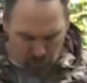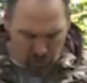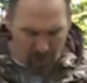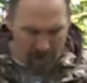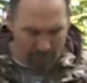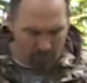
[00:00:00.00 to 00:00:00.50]

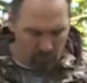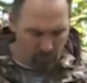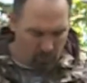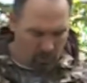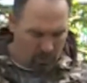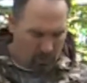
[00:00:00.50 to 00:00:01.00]
strap
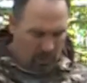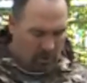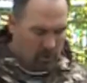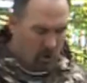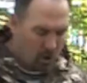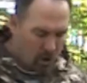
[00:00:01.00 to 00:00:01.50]
uh,
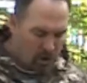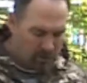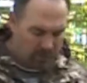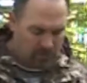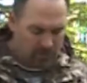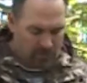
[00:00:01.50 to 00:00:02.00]

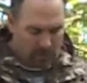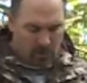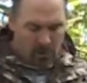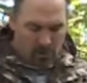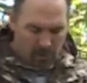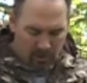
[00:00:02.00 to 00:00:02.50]
harness.
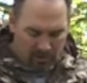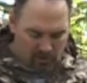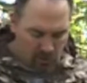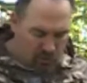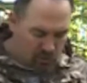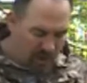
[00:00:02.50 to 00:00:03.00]
You get the
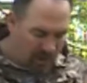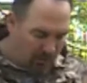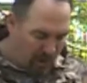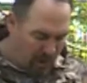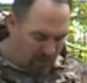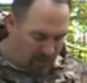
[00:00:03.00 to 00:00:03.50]
two side
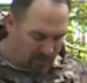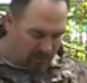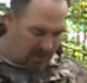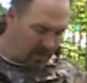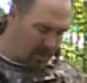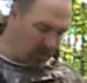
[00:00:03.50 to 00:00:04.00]
pockets
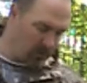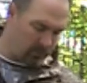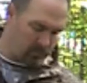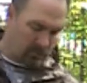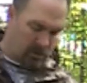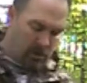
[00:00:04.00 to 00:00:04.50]
there.
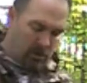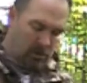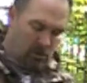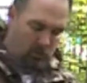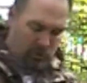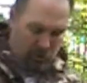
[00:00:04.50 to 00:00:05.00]

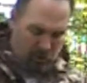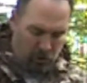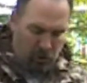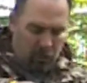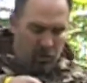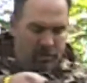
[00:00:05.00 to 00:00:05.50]
When you
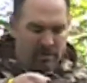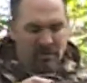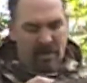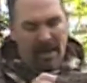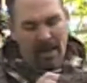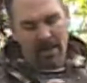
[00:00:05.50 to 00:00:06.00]
turn it on the
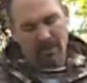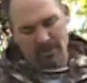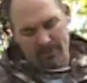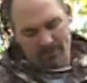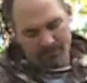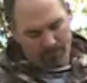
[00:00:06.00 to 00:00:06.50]
sides,
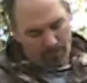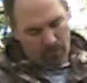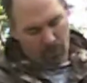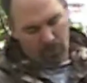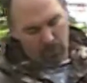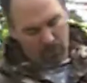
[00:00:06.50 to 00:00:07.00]

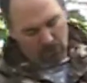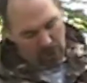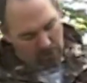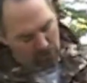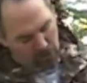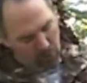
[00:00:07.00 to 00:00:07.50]
you know, we
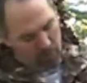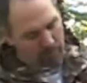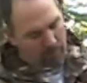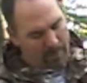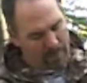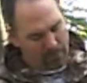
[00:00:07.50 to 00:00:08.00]
talked a little bit
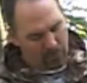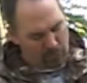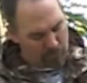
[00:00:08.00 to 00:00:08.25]
about those